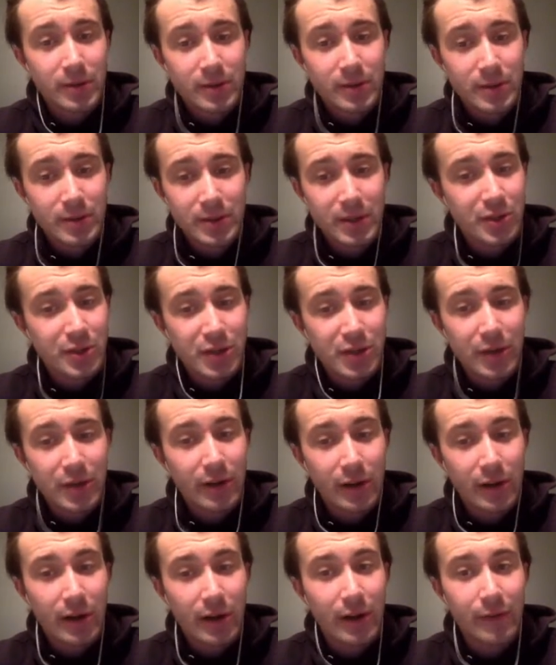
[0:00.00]
So Jared
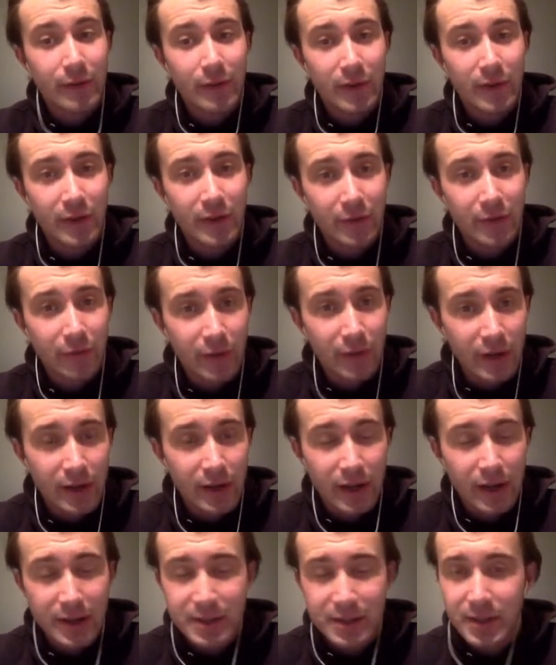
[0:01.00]
and I are very different in
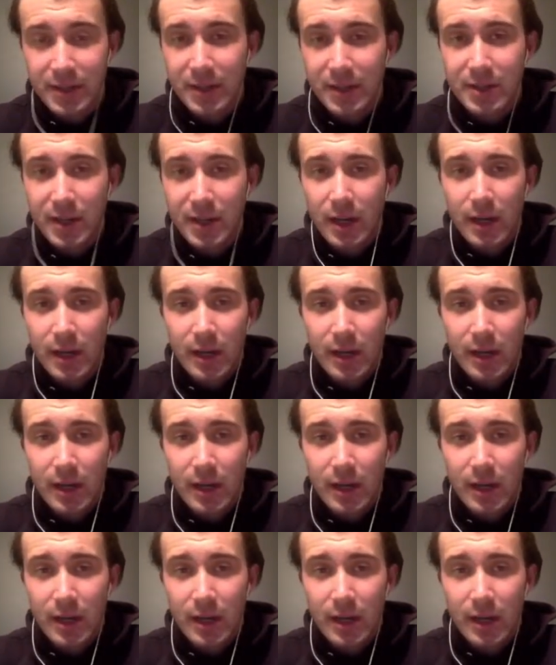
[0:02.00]
that sense.